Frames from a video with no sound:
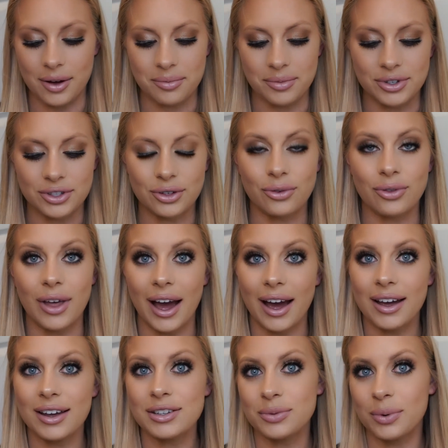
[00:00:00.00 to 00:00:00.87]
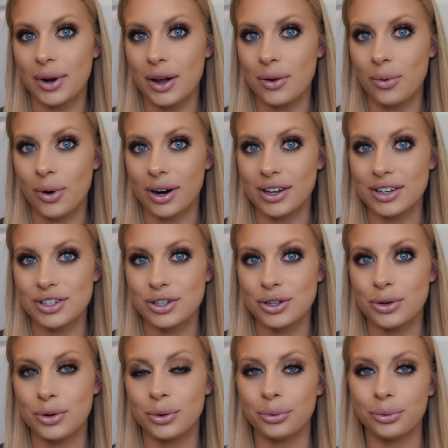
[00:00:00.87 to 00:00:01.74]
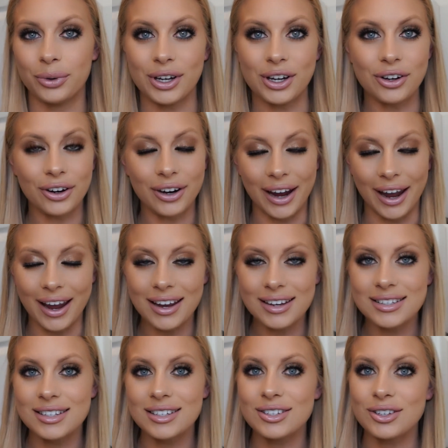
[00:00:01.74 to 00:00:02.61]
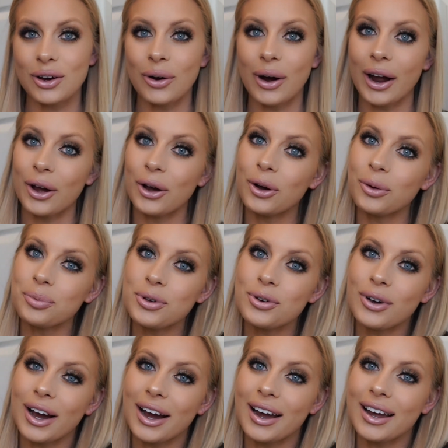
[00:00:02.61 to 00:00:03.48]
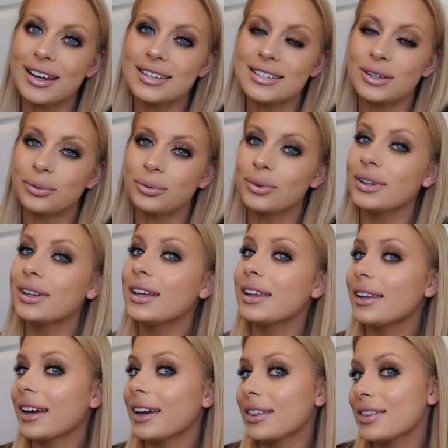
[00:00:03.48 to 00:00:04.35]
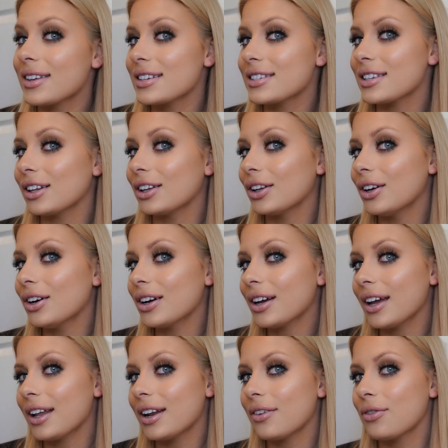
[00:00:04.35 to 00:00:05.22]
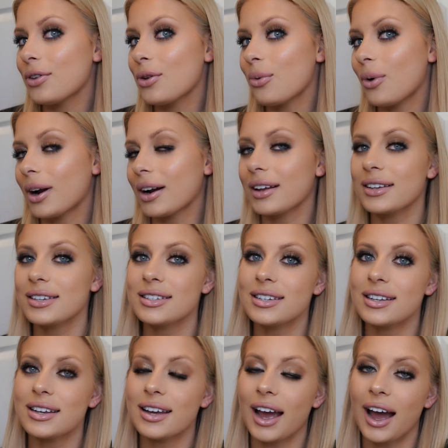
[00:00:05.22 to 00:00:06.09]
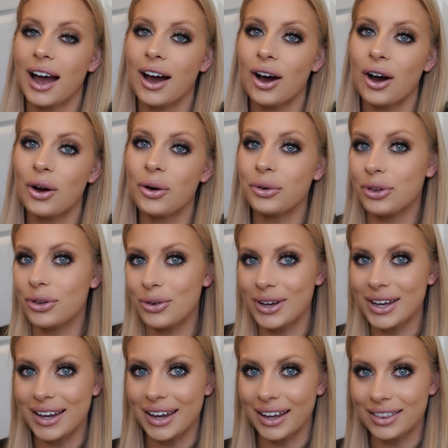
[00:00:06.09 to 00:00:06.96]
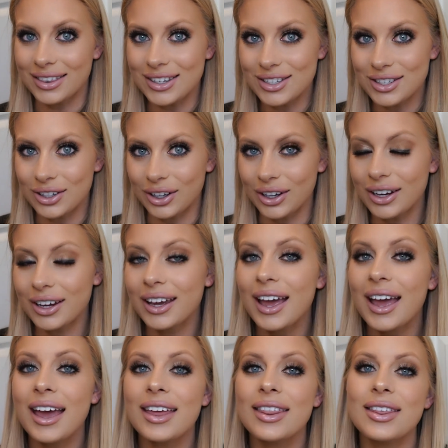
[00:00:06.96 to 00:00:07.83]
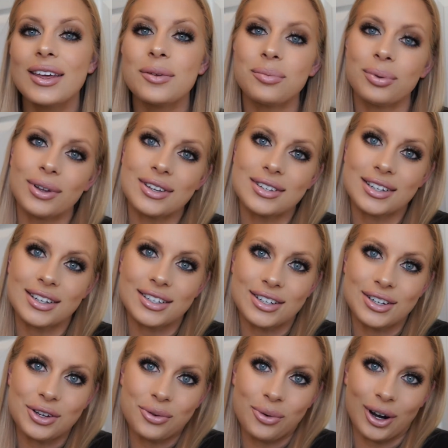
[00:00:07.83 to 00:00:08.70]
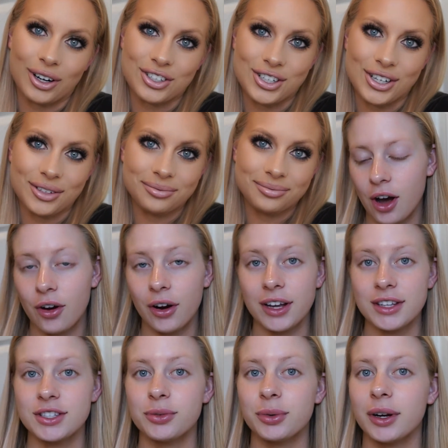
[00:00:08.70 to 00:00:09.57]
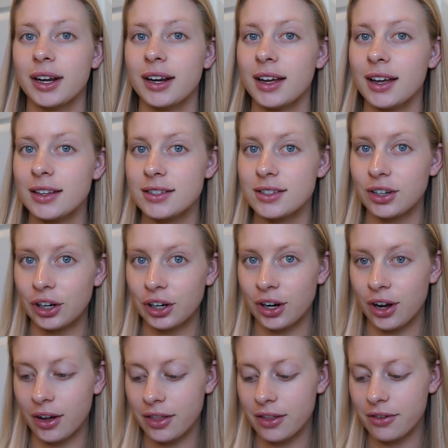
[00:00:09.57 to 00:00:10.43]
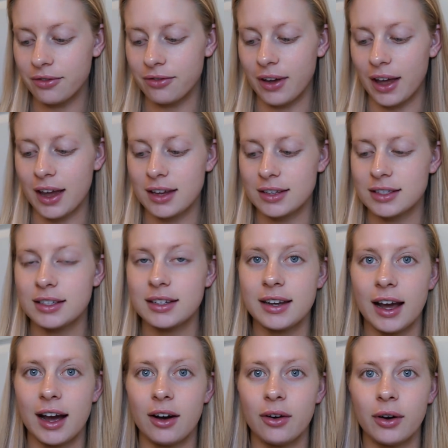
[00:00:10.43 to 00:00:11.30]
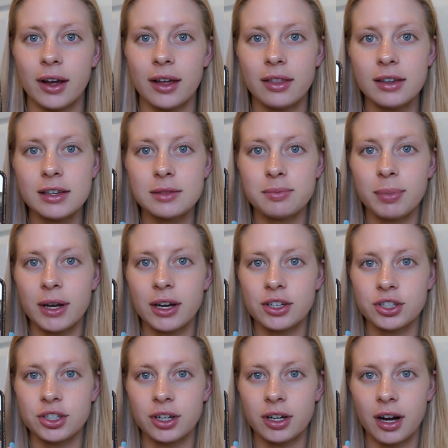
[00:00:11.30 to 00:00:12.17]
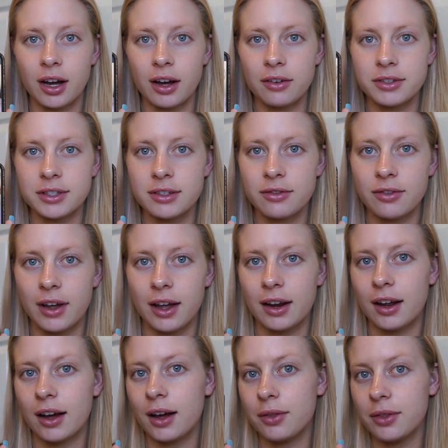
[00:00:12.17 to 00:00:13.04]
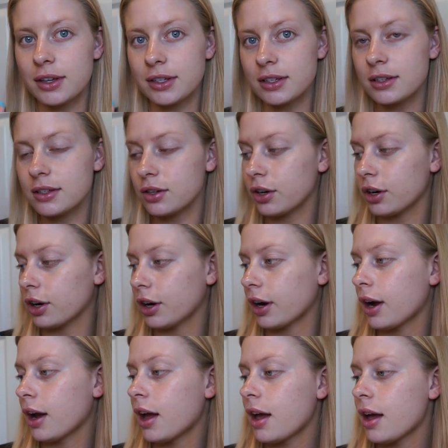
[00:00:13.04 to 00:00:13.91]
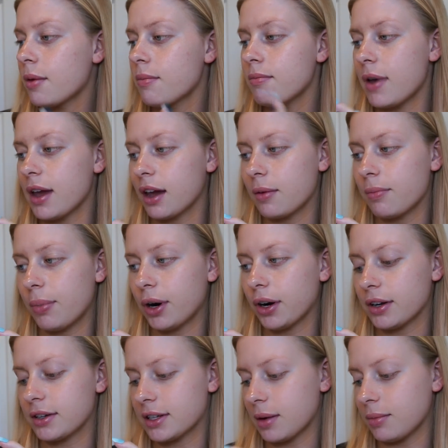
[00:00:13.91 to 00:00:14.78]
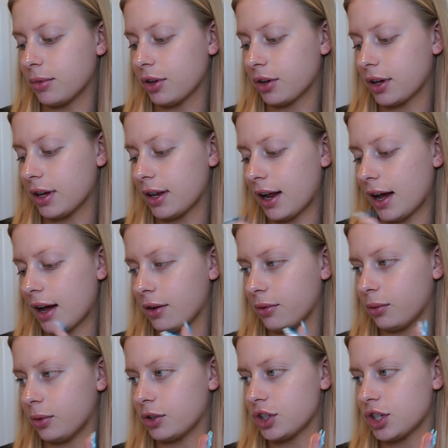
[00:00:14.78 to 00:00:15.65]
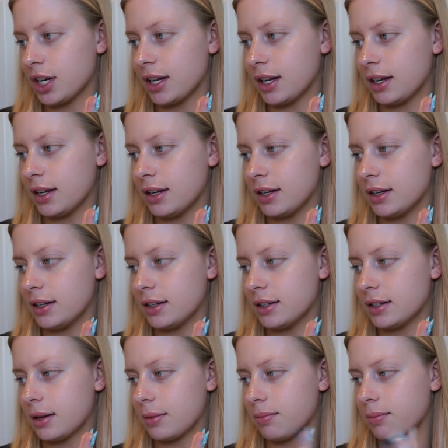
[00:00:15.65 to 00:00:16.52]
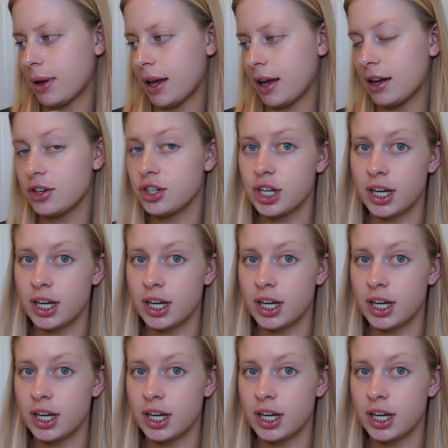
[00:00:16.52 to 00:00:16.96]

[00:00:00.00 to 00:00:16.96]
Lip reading: So that is what I wanted to recreate. So I hope you guys really like this look, and if you want to see how you can get this look, then please continue watching. Alright, so we're going to get started on the face. Now in this picture of Savanna, this is her makeup artist I'm looking at, which is Paige